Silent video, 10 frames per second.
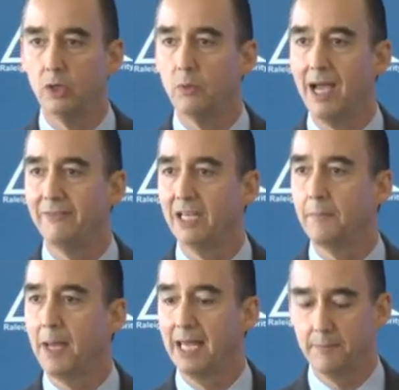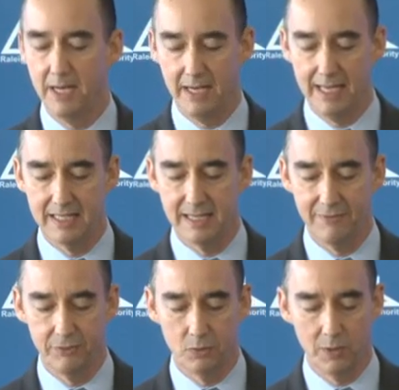arriving in Panama at
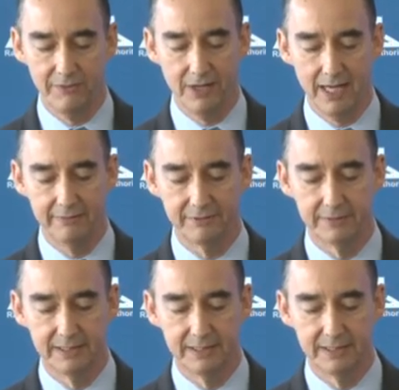7:45.